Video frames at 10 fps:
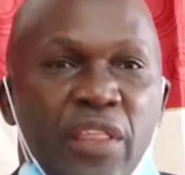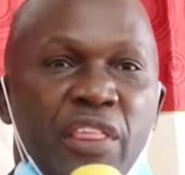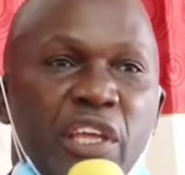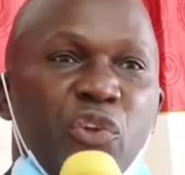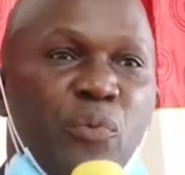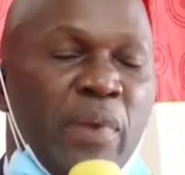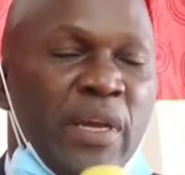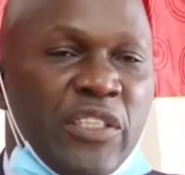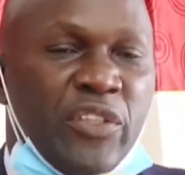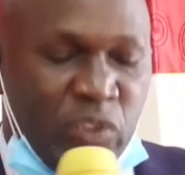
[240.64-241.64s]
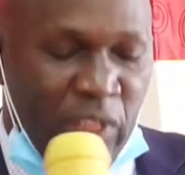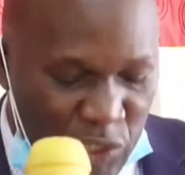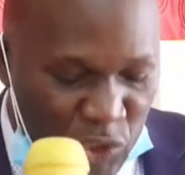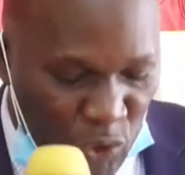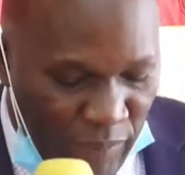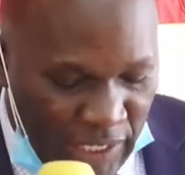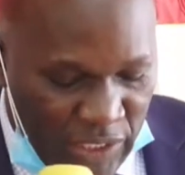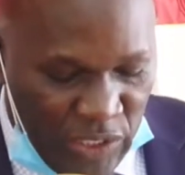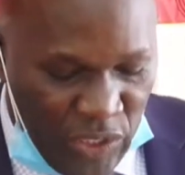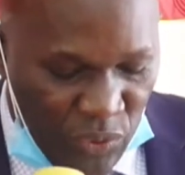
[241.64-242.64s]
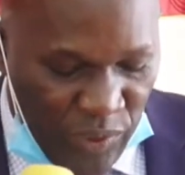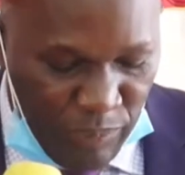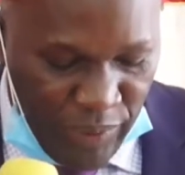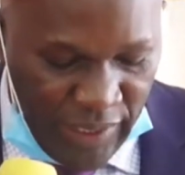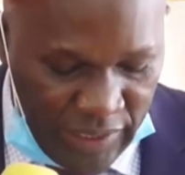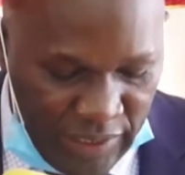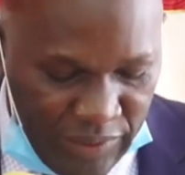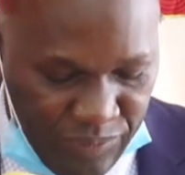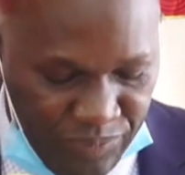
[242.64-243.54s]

Thank you so much to the parents.